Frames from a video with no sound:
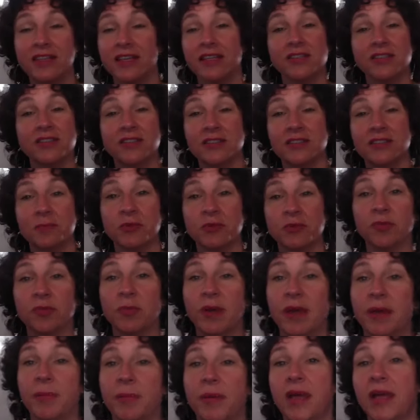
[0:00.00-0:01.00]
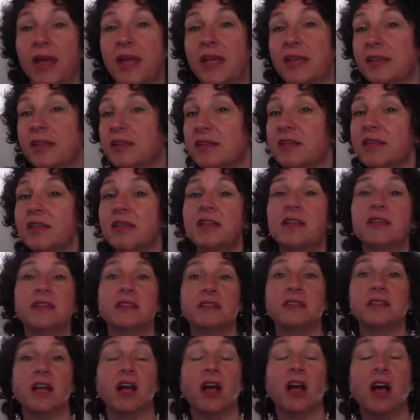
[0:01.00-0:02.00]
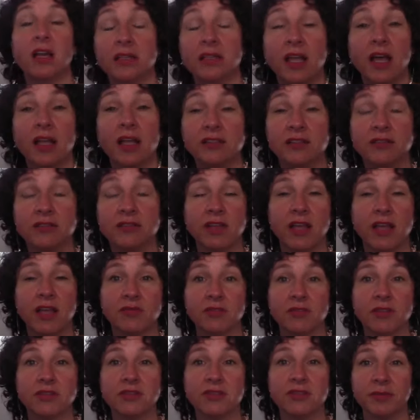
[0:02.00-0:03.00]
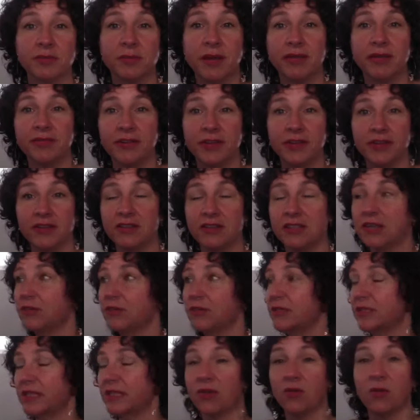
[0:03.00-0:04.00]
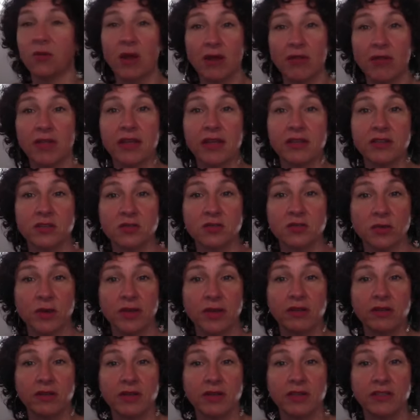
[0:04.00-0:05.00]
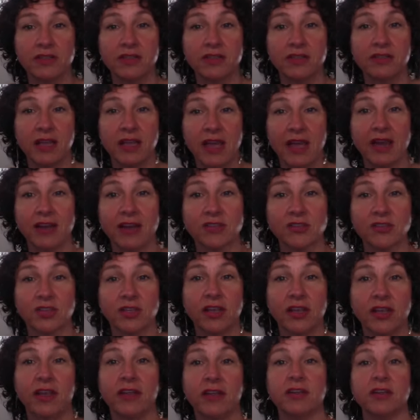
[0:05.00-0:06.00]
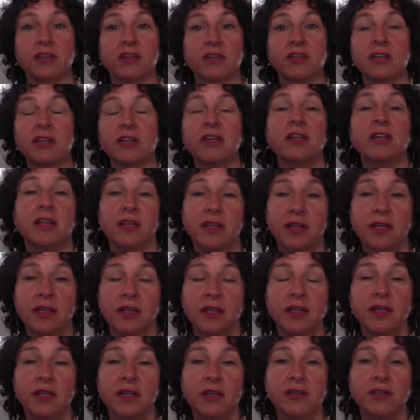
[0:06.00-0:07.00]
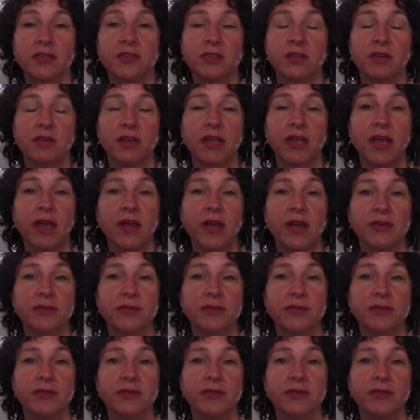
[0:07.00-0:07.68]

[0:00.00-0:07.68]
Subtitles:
just blew my mind on lots of levels in my field. I was like, wow, that is real. It's actually anchored. So yeah.